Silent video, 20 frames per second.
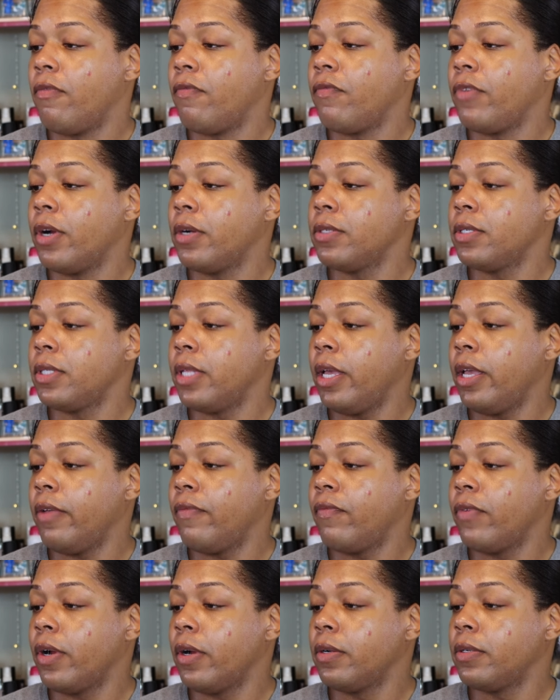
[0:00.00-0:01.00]
First
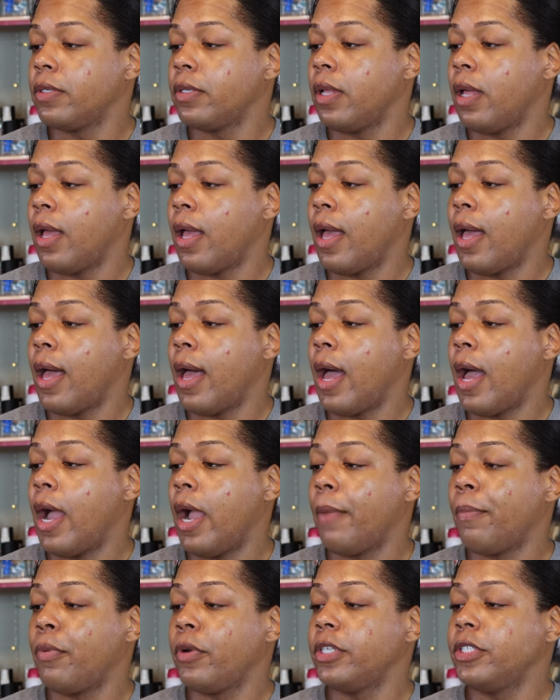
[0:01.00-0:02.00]
thing first,
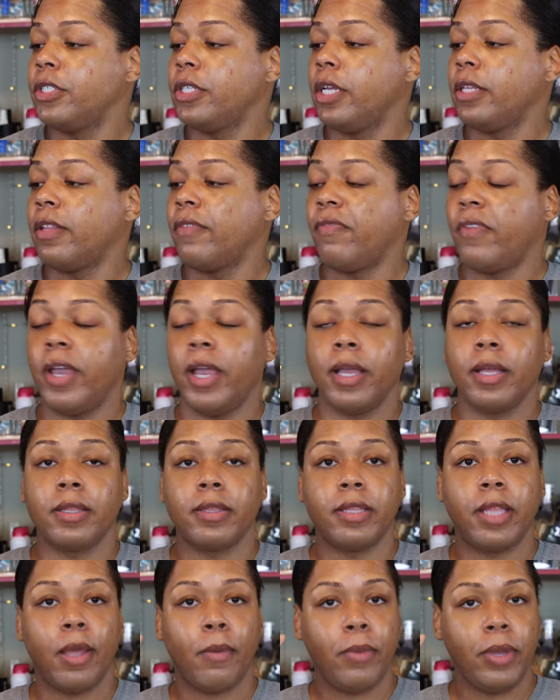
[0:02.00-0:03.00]
I appreciate the
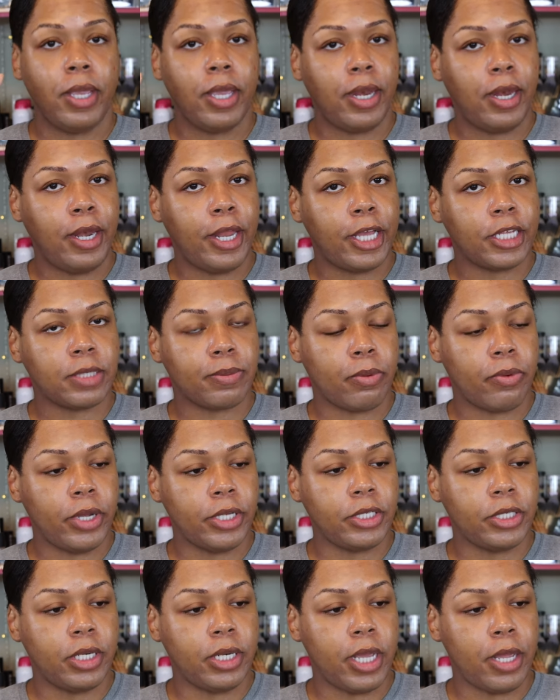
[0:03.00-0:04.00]
fact that we get an
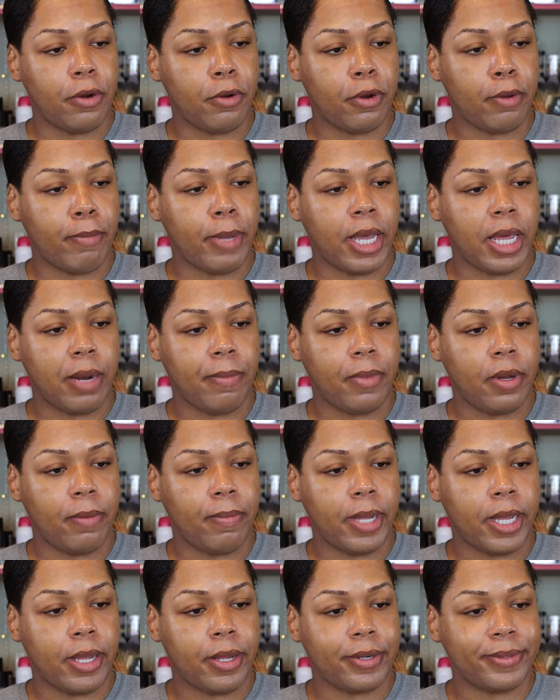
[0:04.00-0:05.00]
expiration date on the bottom of the
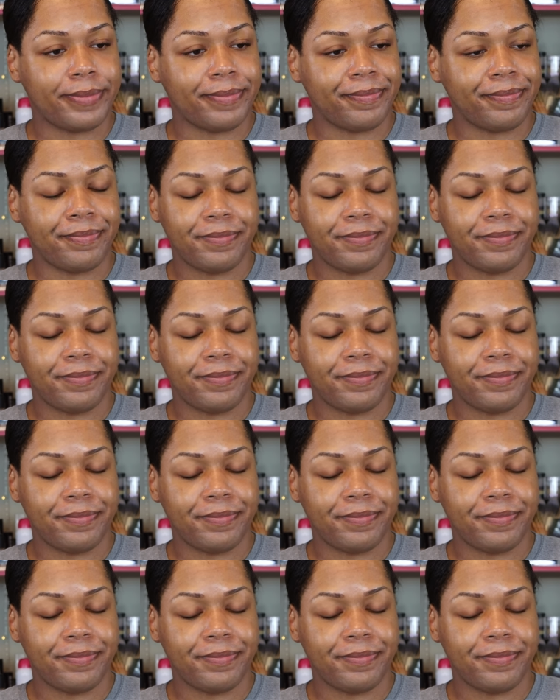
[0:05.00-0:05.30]
bottle.